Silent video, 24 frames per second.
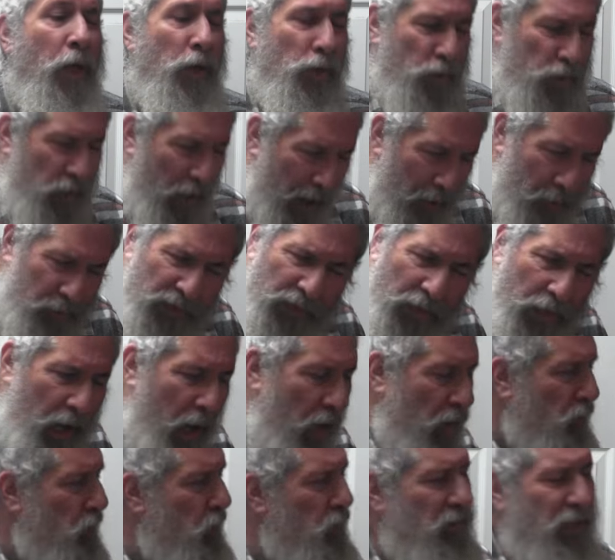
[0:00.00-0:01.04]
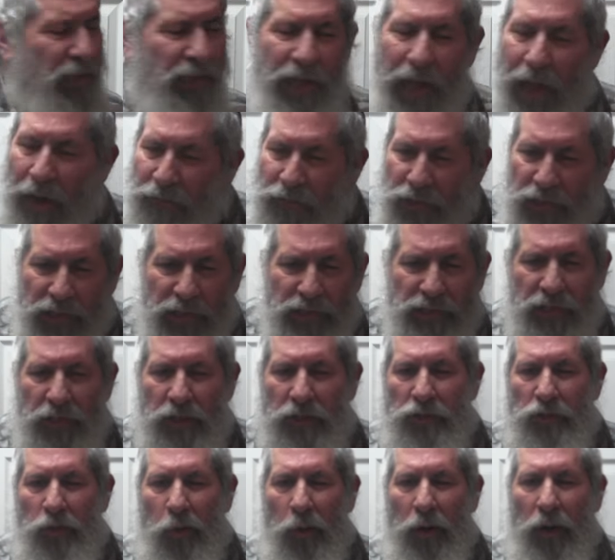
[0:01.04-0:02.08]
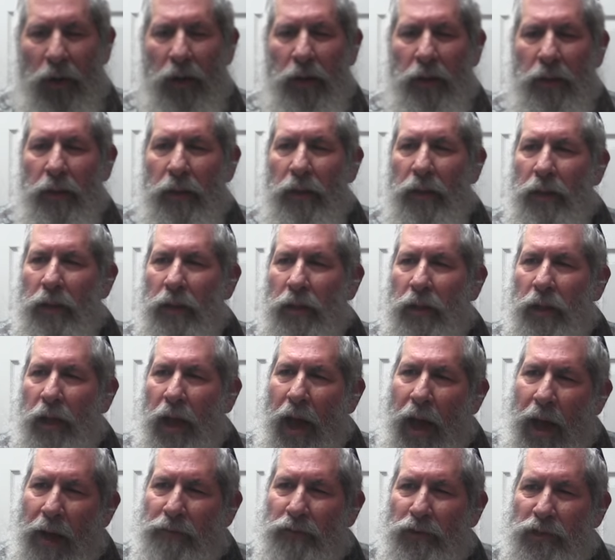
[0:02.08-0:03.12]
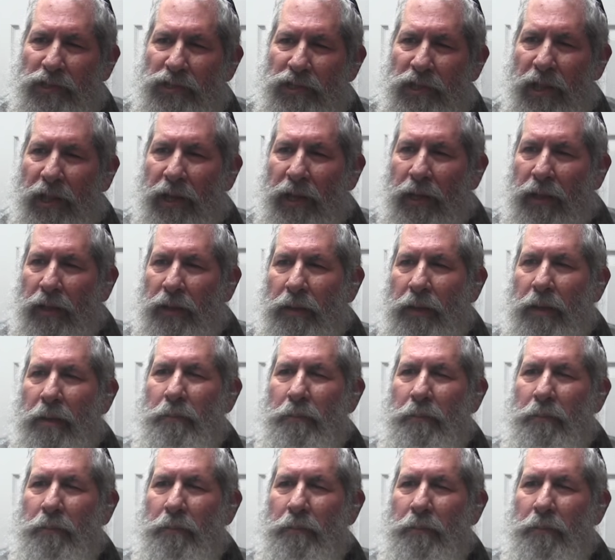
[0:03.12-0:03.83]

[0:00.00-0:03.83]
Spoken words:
Shabbos and Kashrus, everything's in the Torah, obviously.